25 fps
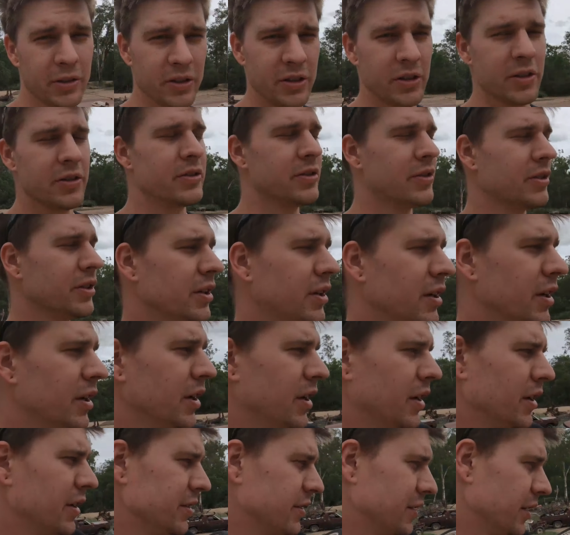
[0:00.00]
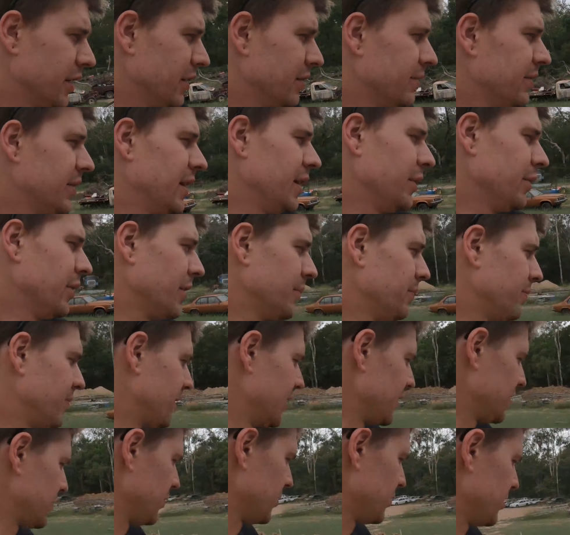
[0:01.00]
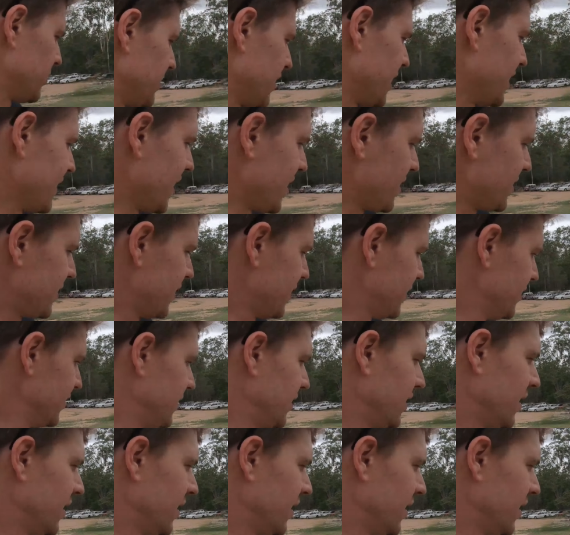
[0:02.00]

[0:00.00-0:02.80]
use. So anyway, that's awesome to get that done.